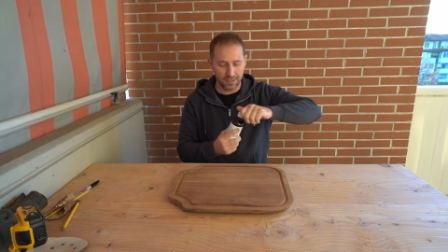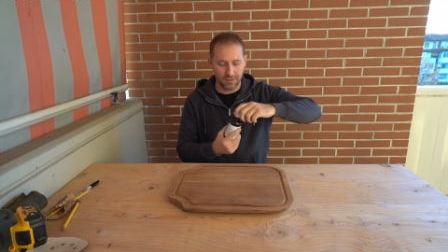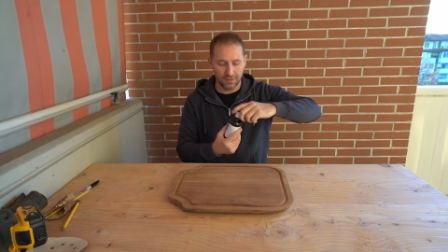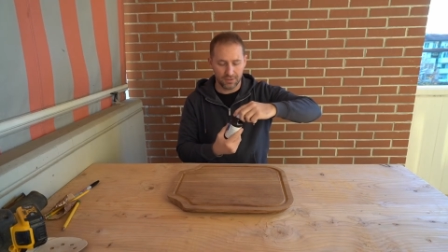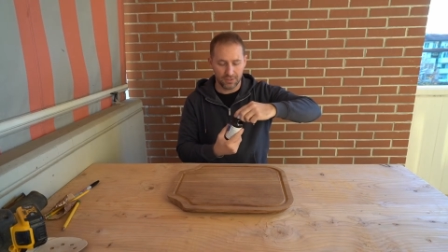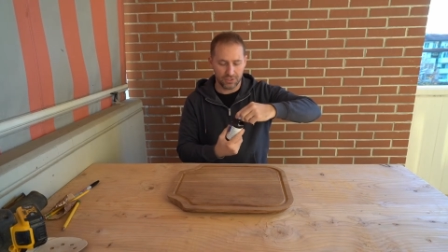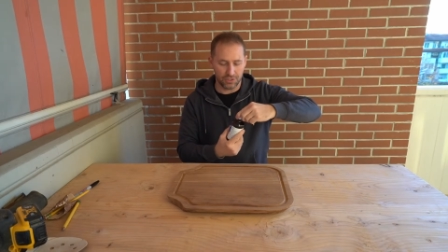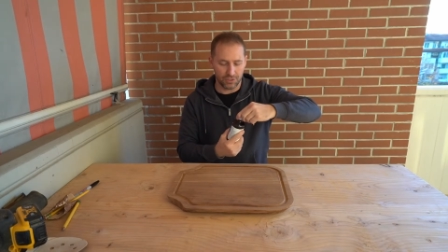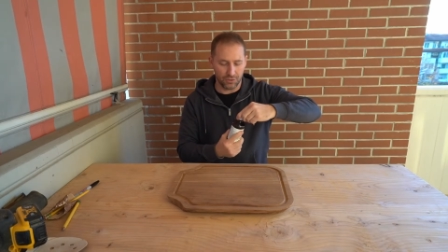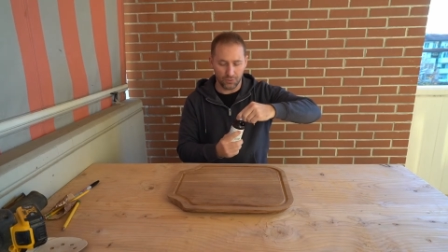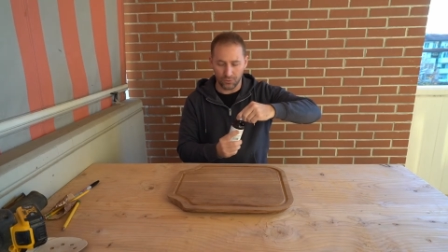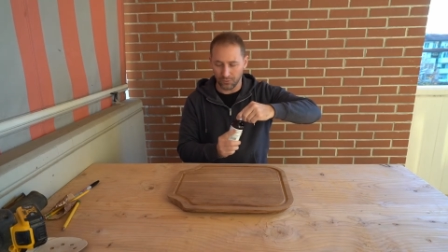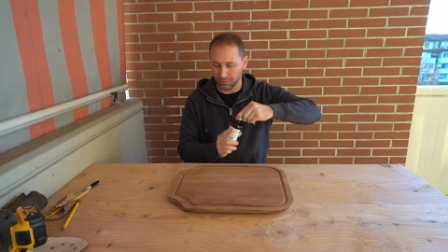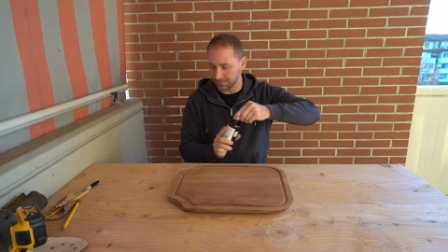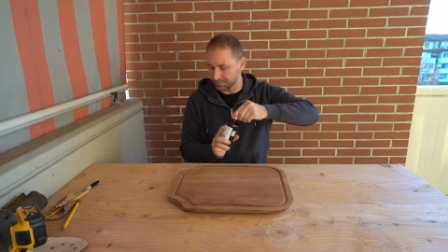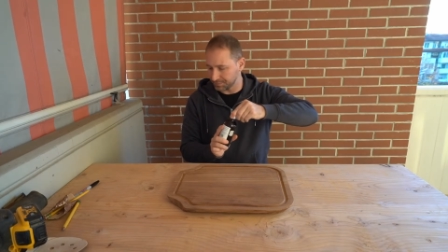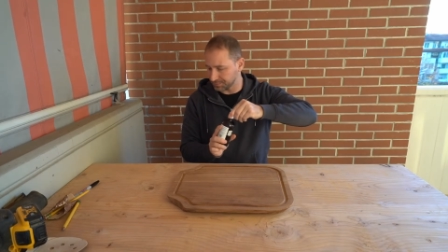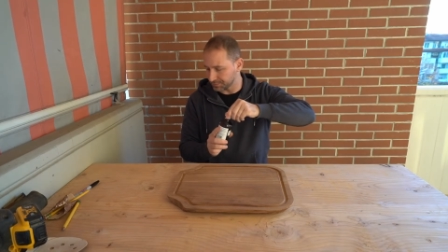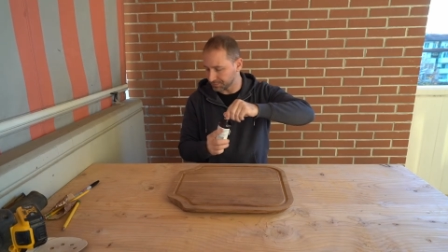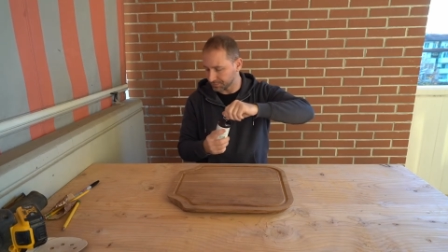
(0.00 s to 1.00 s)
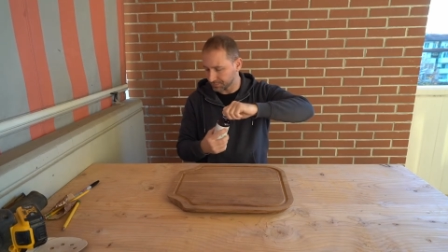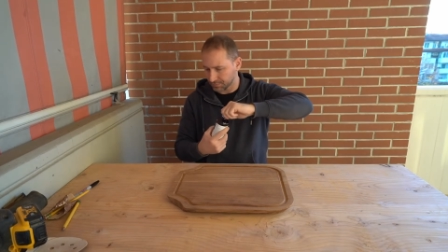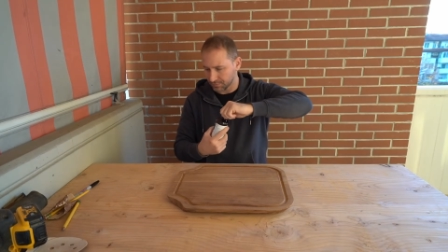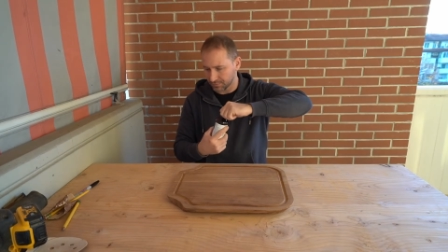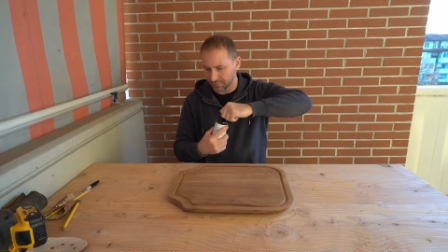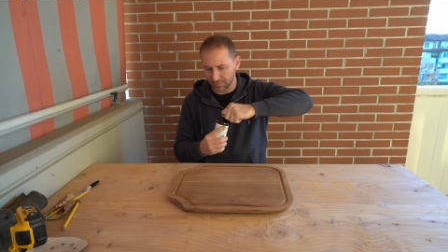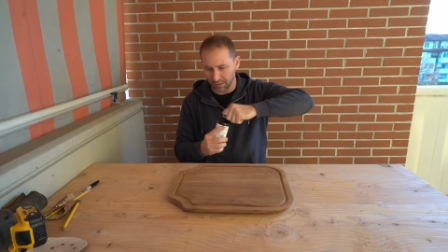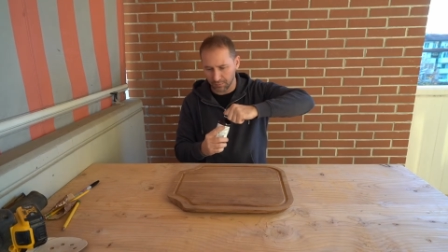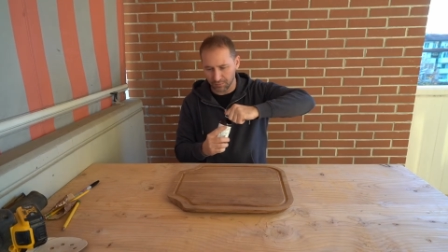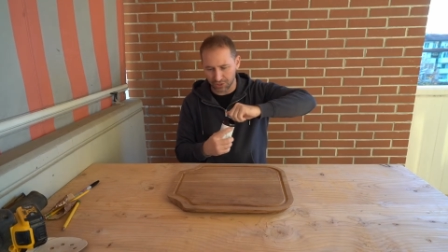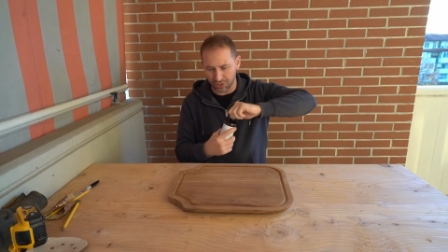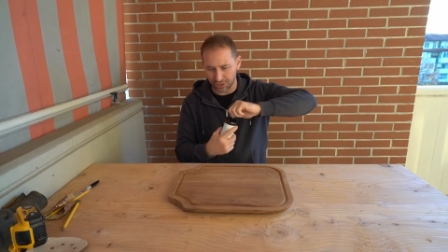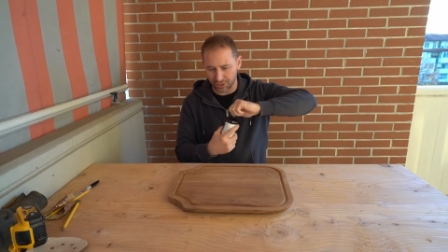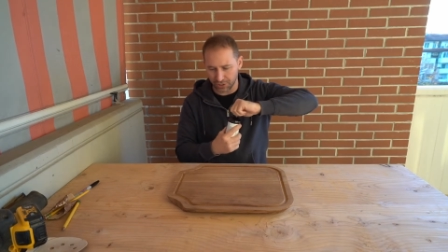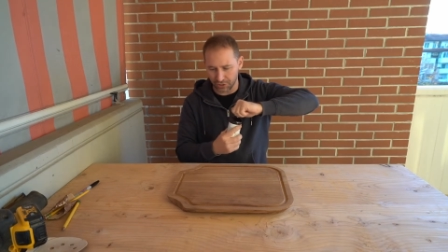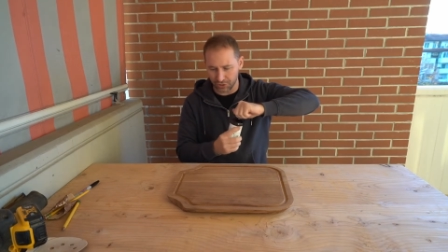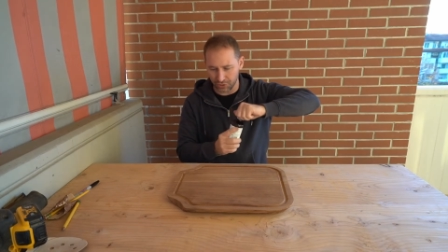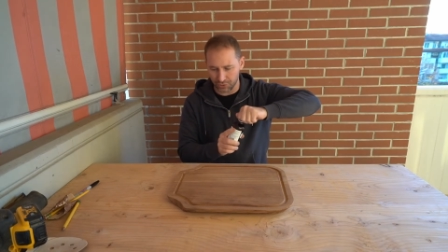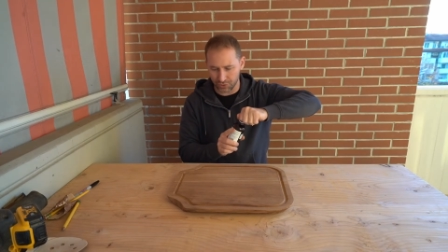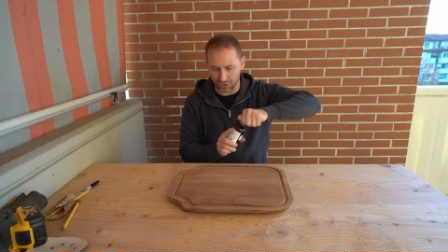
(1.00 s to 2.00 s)
So I'm just going
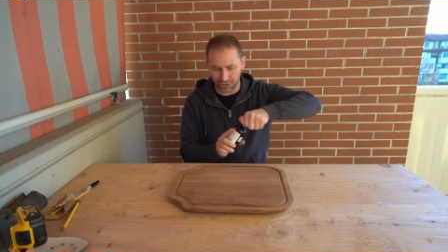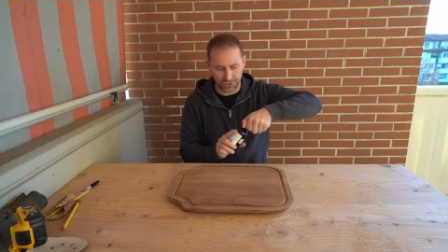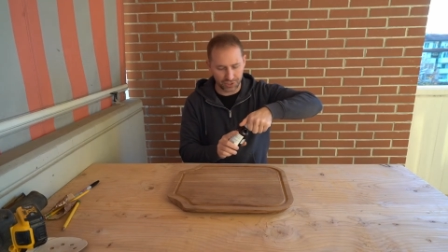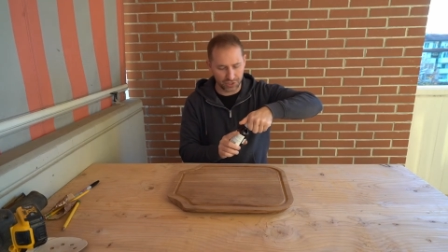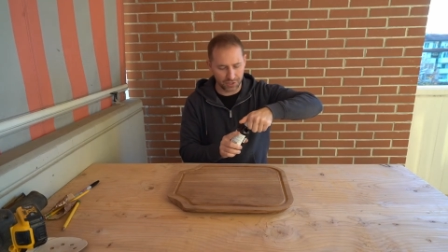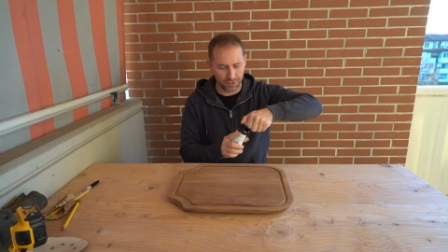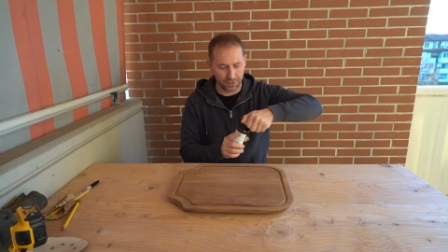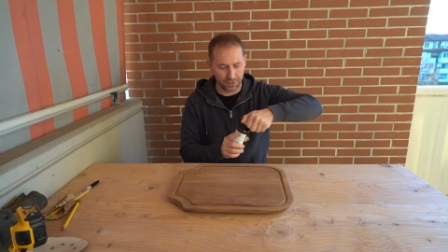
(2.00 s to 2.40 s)
to use